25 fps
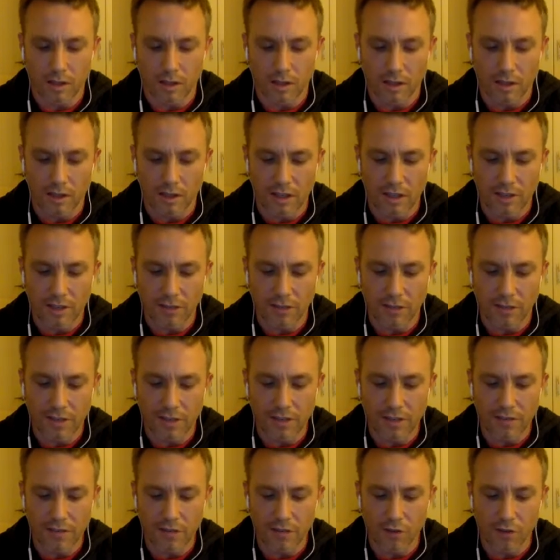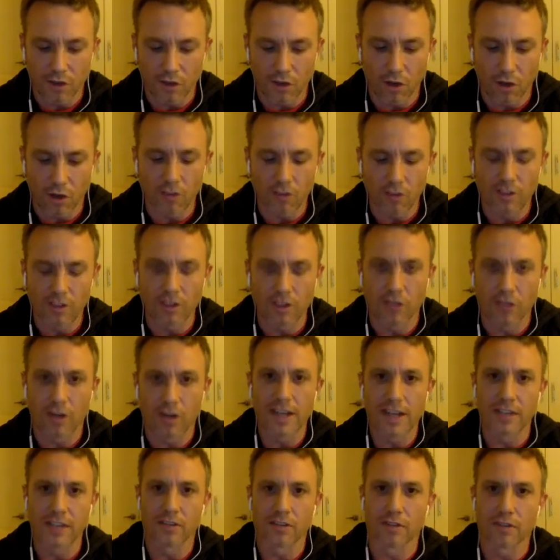if you're constantly
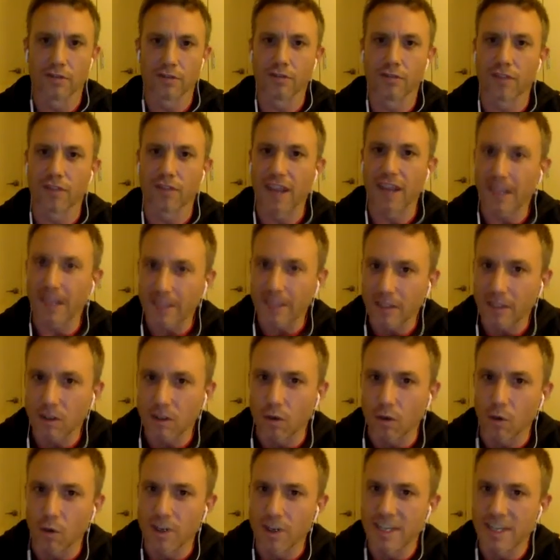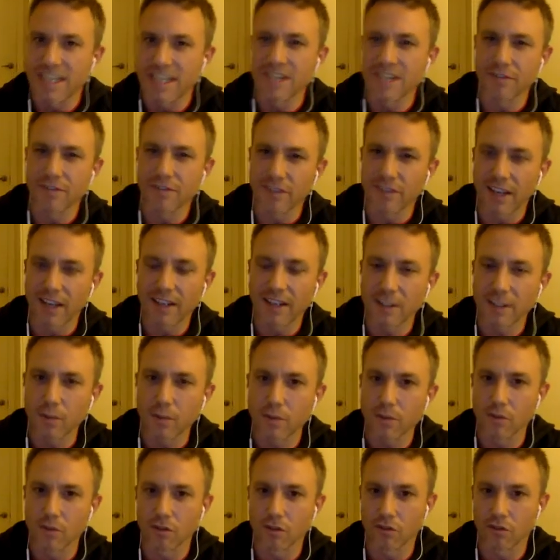training to failure or near failure
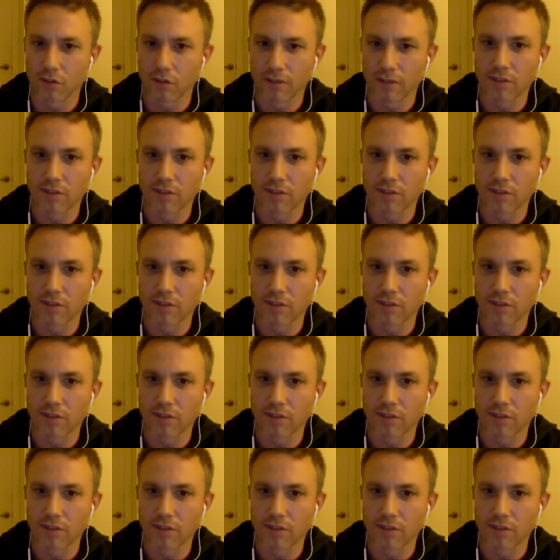with your strength